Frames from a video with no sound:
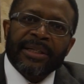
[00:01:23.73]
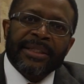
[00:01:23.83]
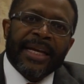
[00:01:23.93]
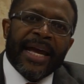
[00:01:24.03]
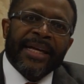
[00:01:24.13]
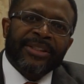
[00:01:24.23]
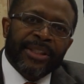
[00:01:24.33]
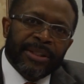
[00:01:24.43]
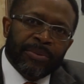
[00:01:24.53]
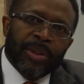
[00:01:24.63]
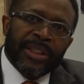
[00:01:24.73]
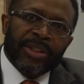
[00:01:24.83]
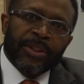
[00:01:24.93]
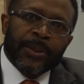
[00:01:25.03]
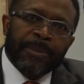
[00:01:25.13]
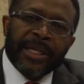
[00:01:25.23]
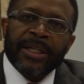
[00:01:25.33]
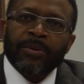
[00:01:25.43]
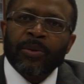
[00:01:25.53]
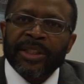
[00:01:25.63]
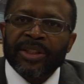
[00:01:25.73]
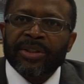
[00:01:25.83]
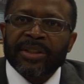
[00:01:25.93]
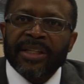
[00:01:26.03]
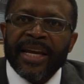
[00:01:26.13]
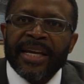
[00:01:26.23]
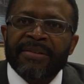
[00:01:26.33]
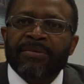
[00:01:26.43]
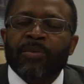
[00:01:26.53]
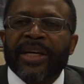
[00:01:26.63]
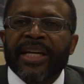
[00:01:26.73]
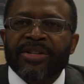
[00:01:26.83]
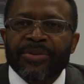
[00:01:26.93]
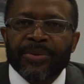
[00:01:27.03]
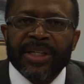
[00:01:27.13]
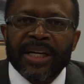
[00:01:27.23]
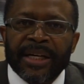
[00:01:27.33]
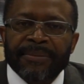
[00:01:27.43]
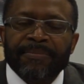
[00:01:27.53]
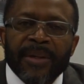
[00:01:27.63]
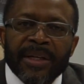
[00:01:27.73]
Uh, last year, what did you spend? What did you save? Where can you cut?